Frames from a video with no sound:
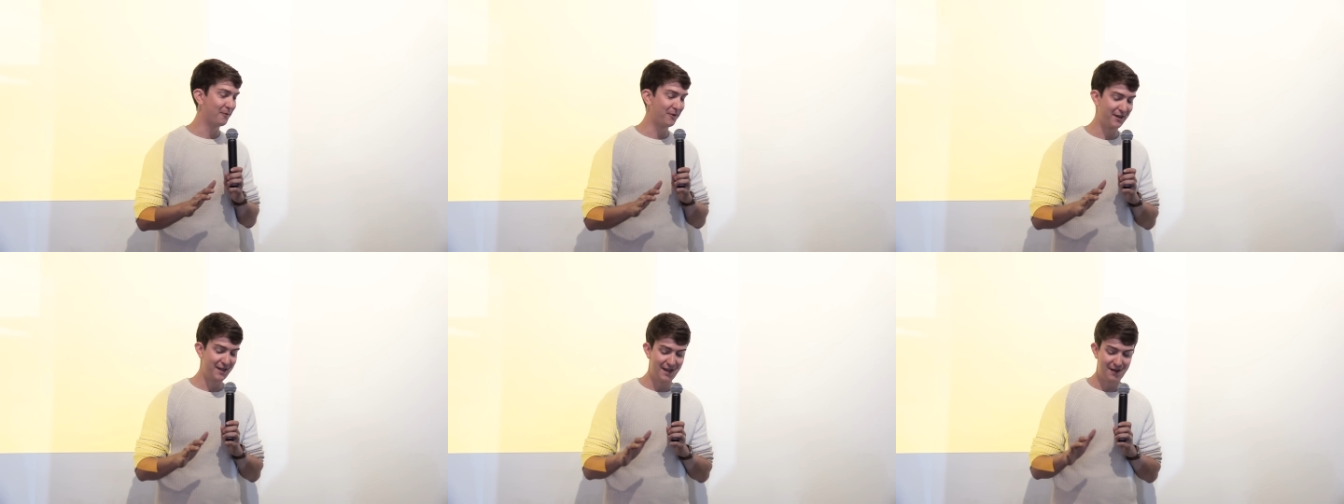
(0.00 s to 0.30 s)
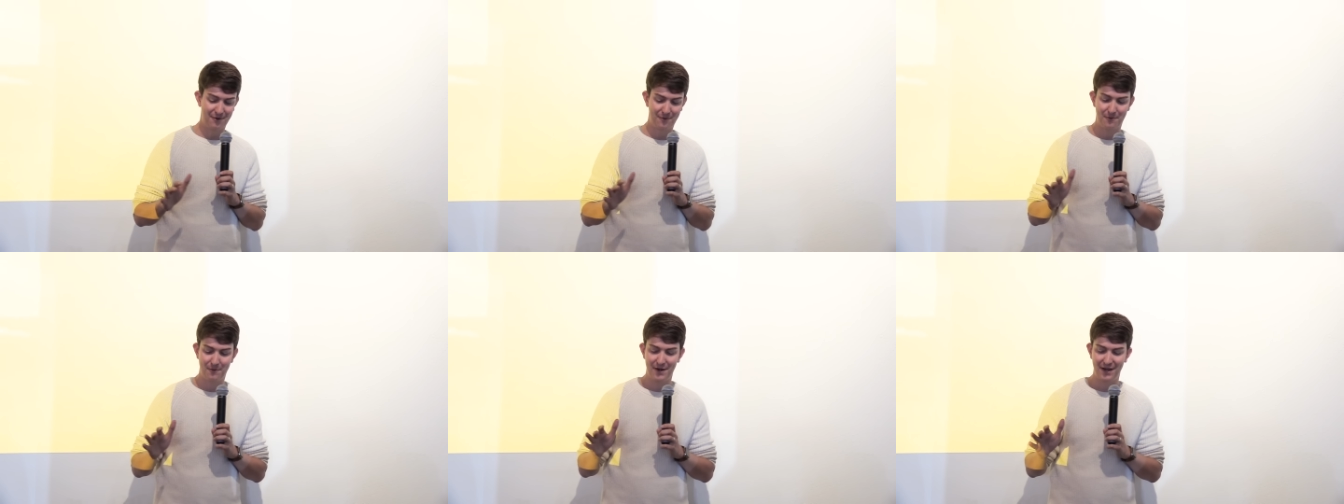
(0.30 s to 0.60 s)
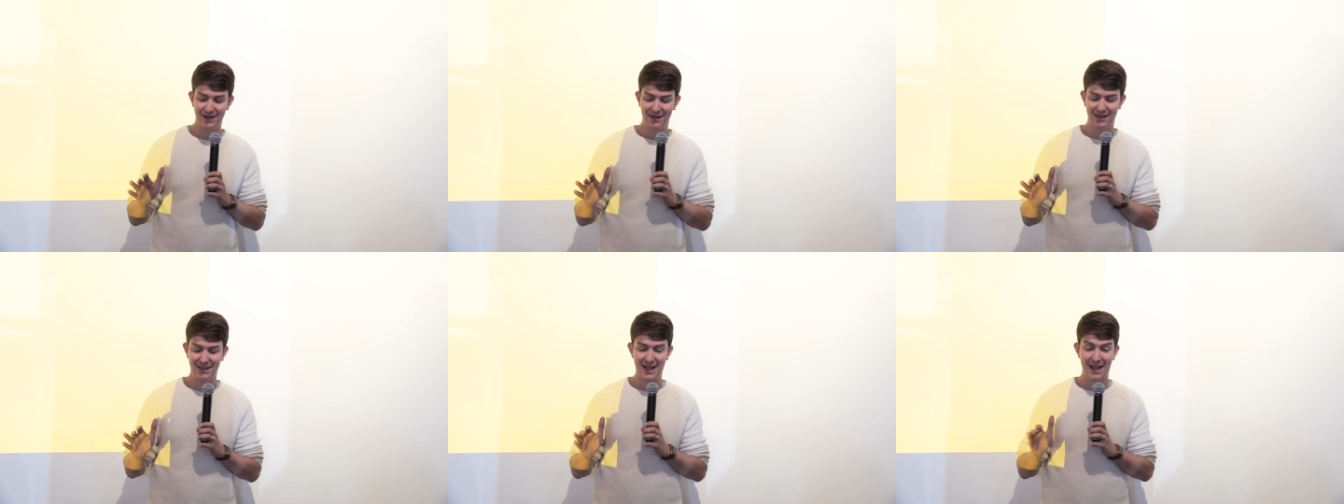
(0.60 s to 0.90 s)
to work out
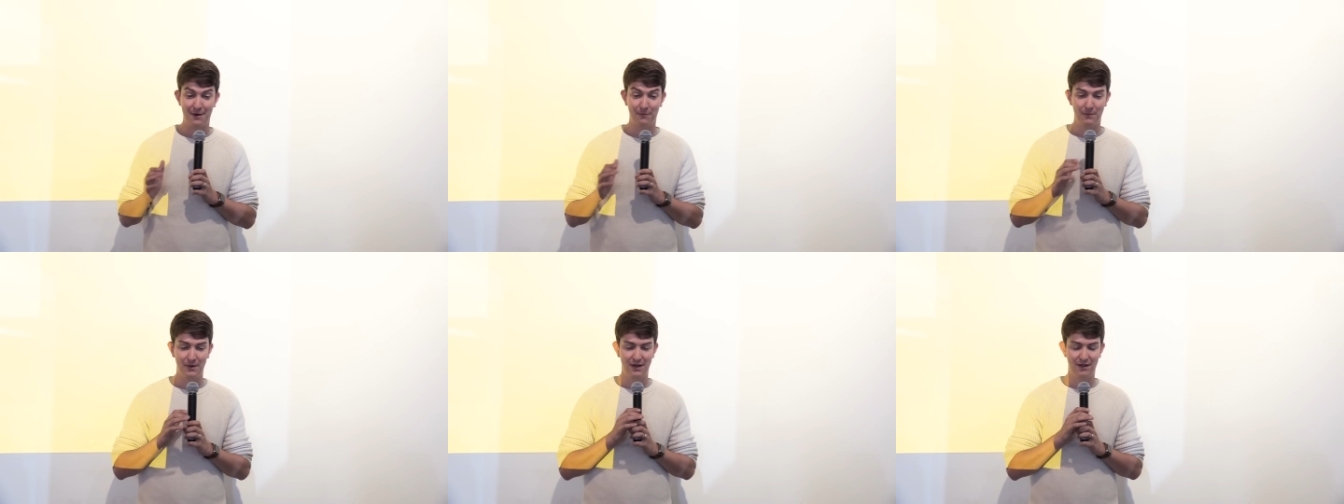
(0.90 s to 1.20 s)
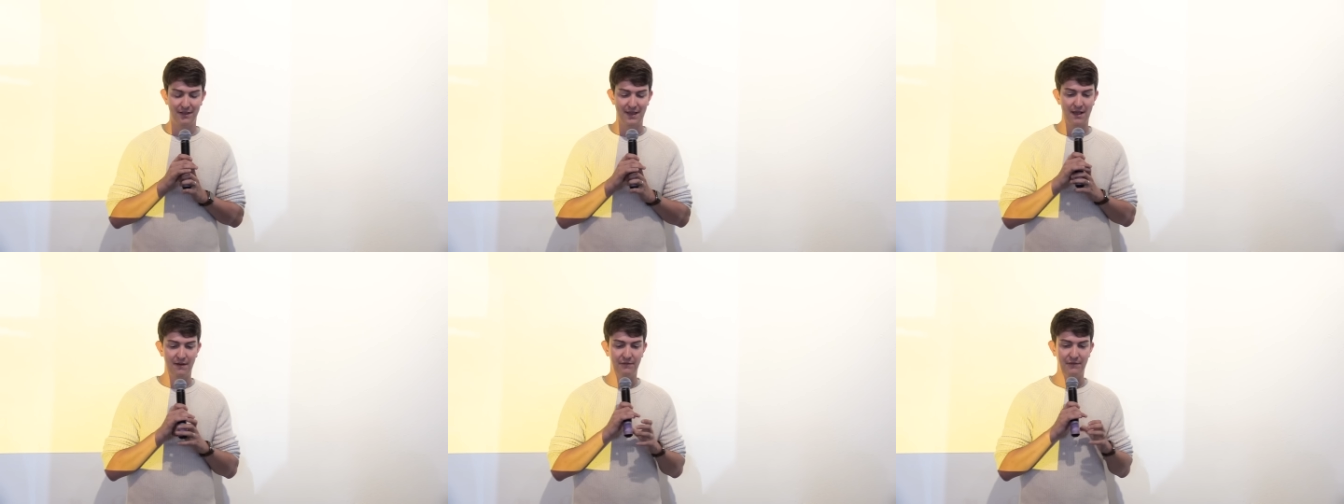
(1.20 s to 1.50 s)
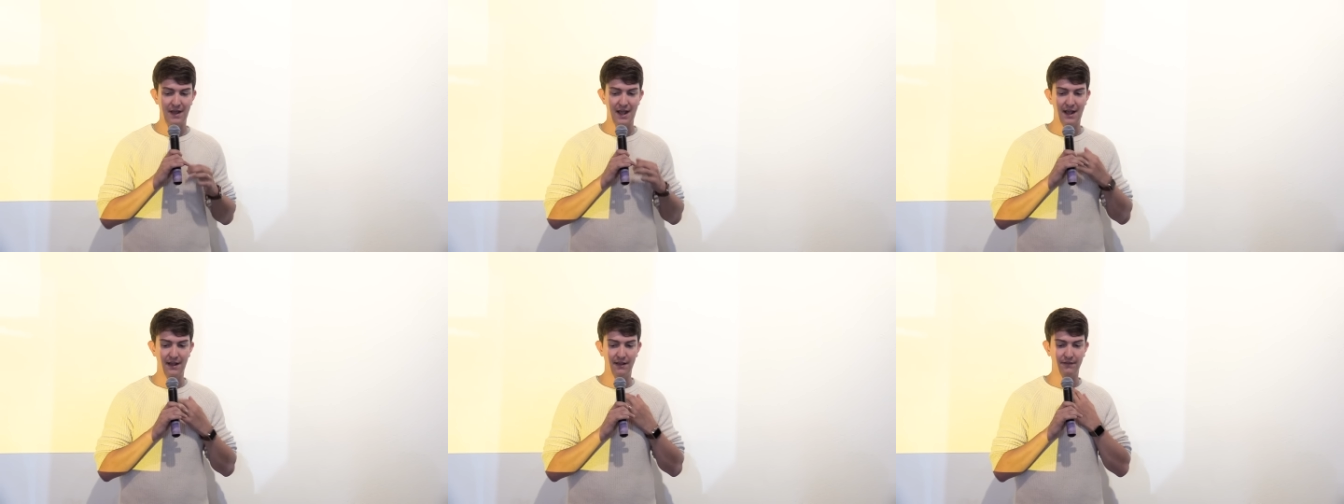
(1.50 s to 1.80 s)
quite that well that
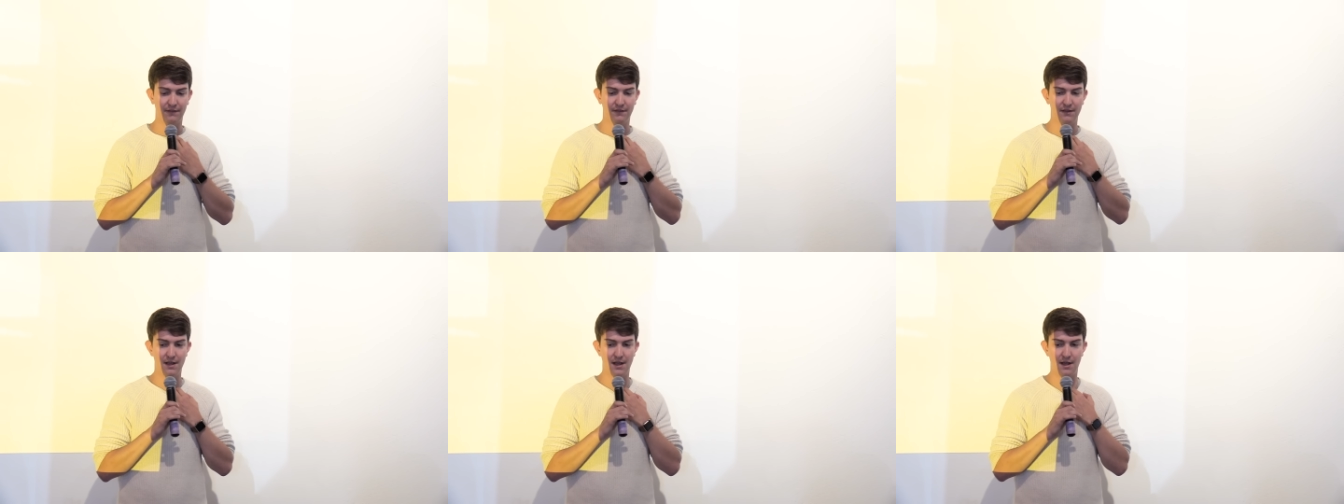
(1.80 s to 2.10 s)
fast.